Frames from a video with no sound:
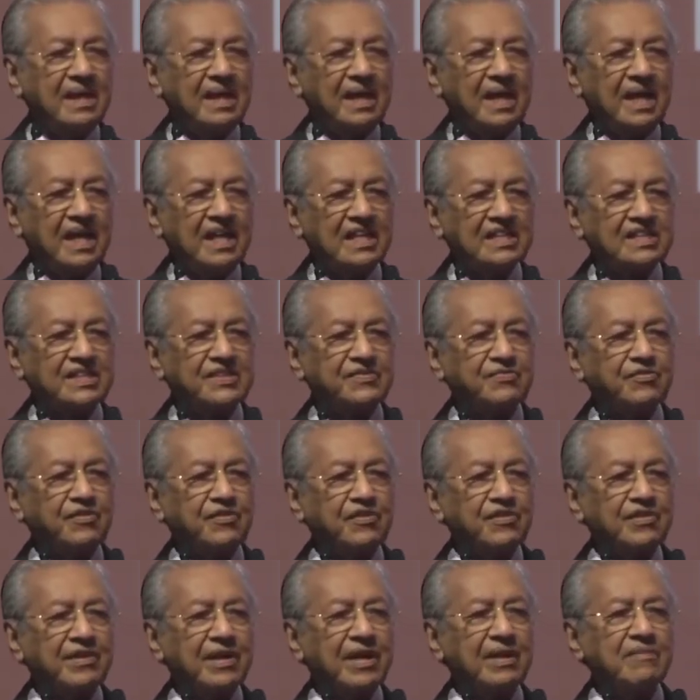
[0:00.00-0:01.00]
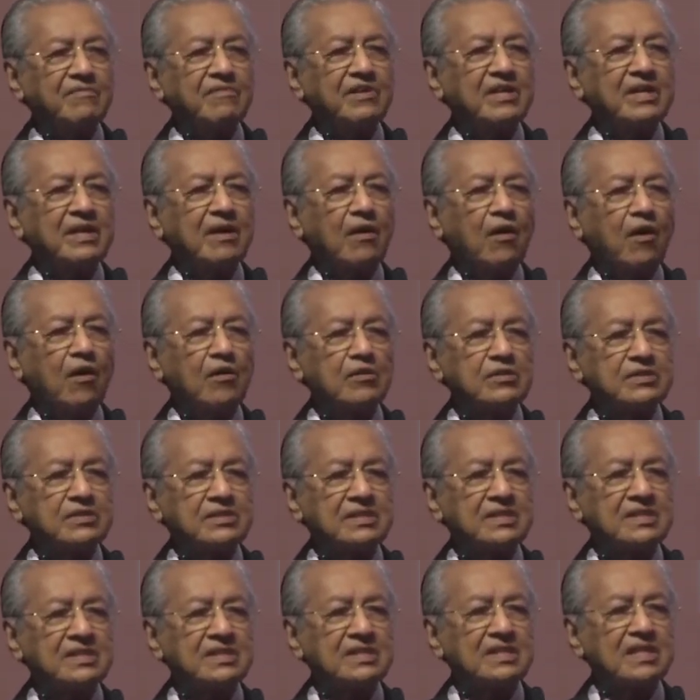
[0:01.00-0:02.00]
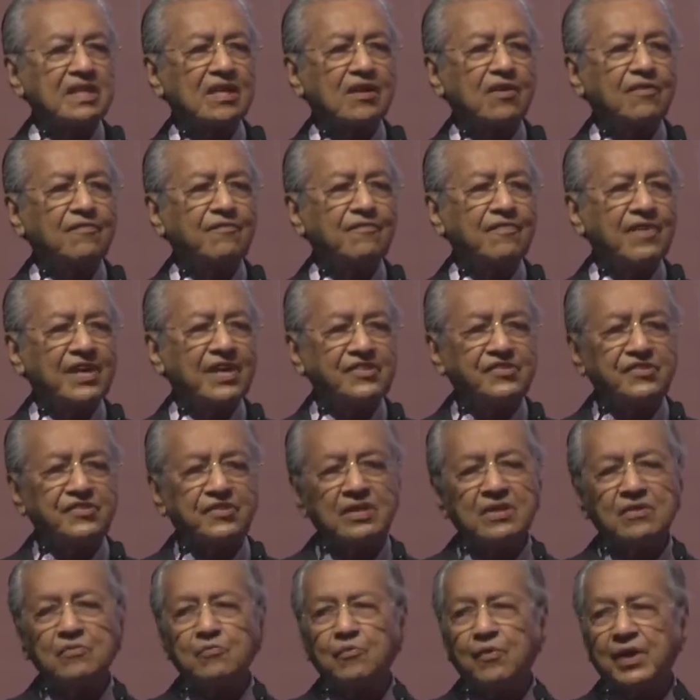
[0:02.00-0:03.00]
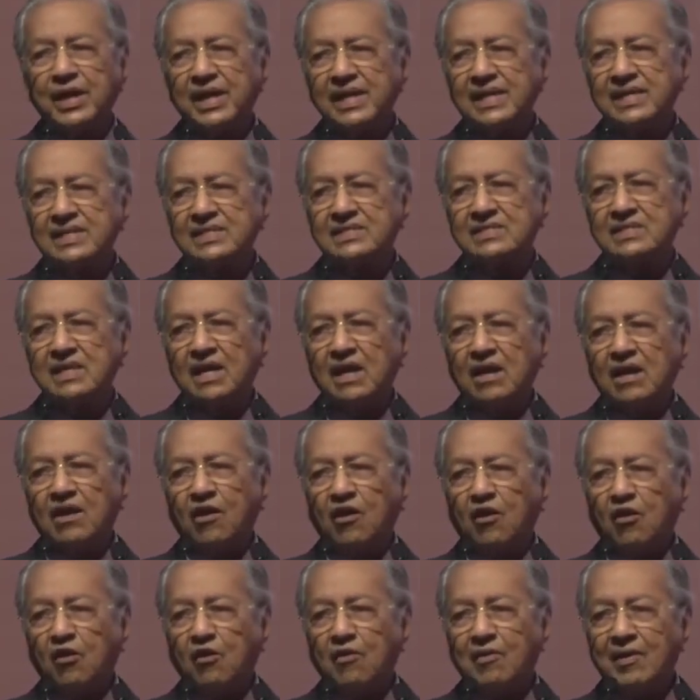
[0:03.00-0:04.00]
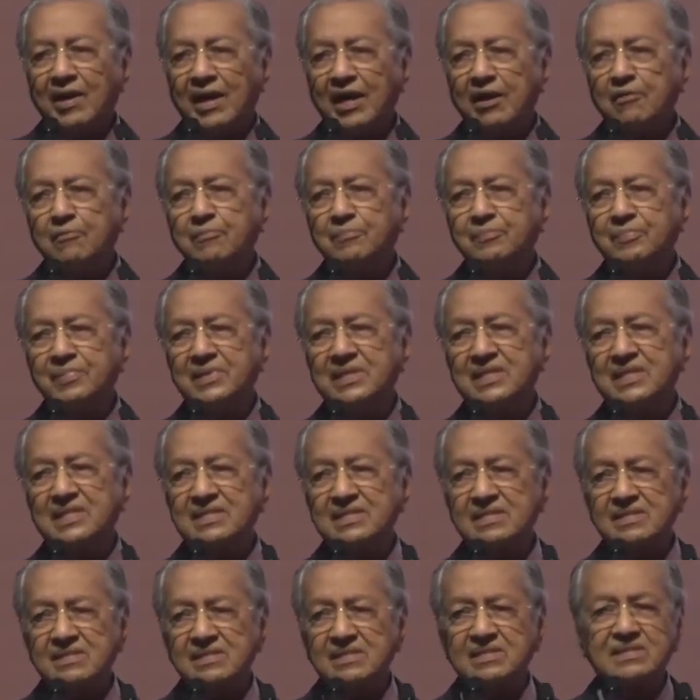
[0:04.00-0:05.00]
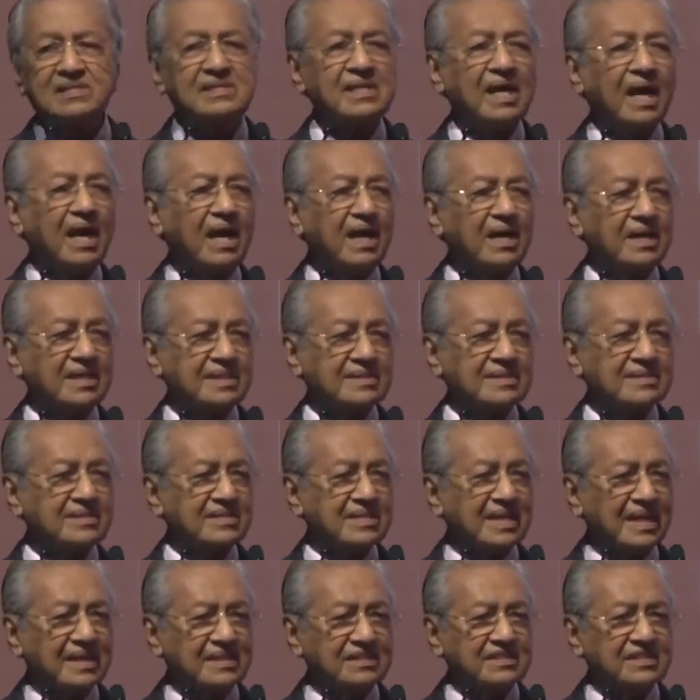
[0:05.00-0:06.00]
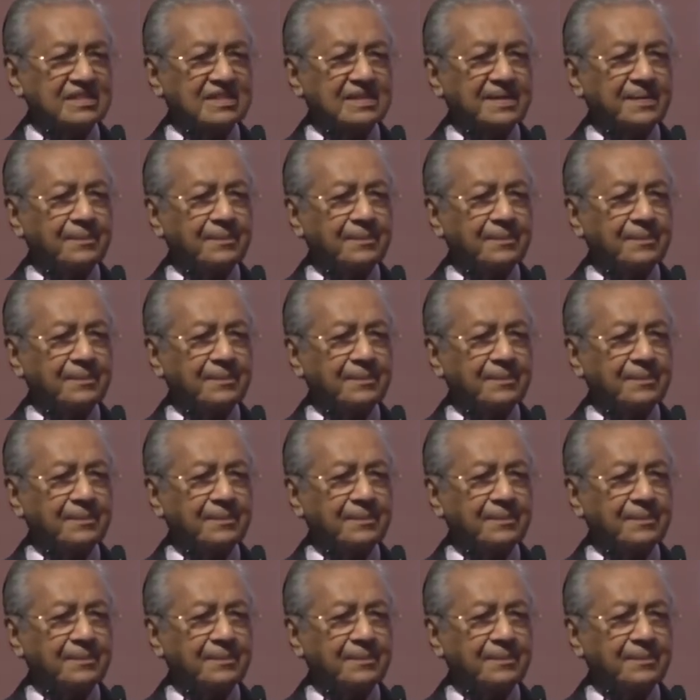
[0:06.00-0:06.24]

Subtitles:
has forever altered the conventional ways of how businesses are structured,